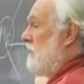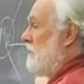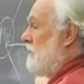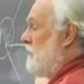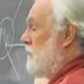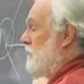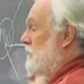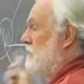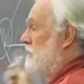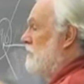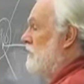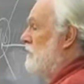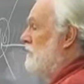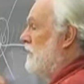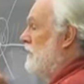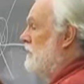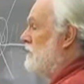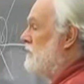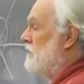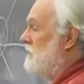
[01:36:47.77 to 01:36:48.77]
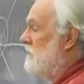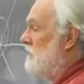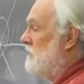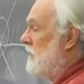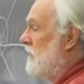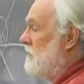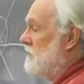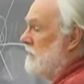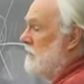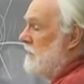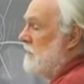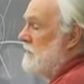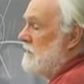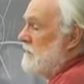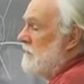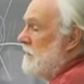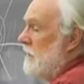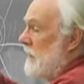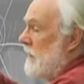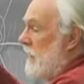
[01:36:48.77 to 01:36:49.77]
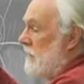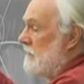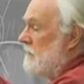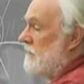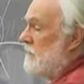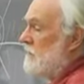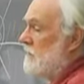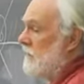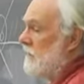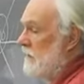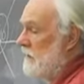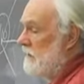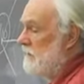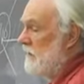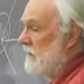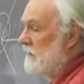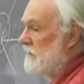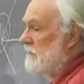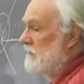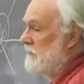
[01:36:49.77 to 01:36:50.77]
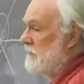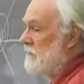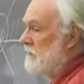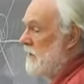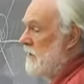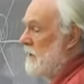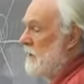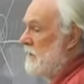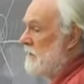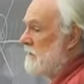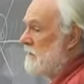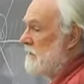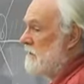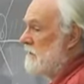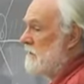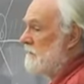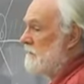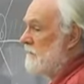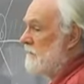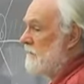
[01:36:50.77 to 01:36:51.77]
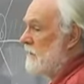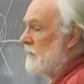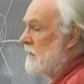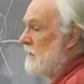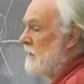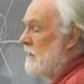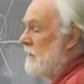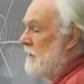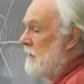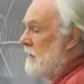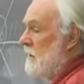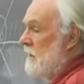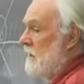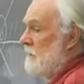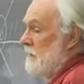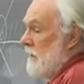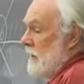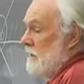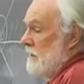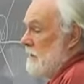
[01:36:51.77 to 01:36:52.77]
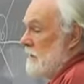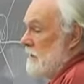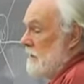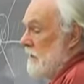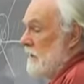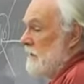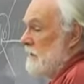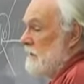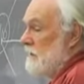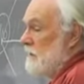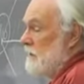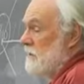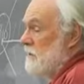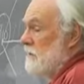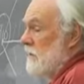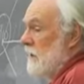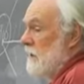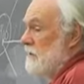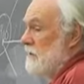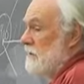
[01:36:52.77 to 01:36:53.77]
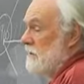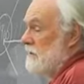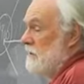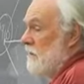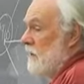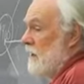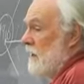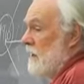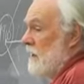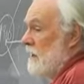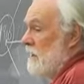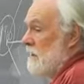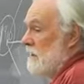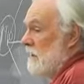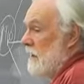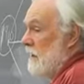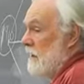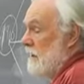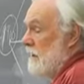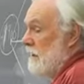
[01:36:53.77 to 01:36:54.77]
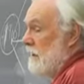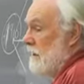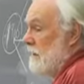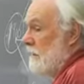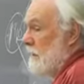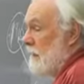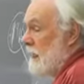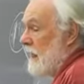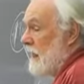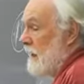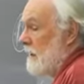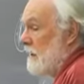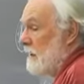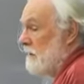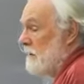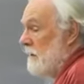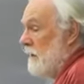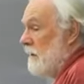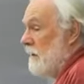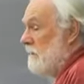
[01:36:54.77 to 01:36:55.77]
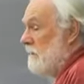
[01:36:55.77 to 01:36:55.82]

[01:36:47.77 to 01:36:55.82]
And you put the two effective demands together and you get aggregate effective demand. But in a situation where, uh, you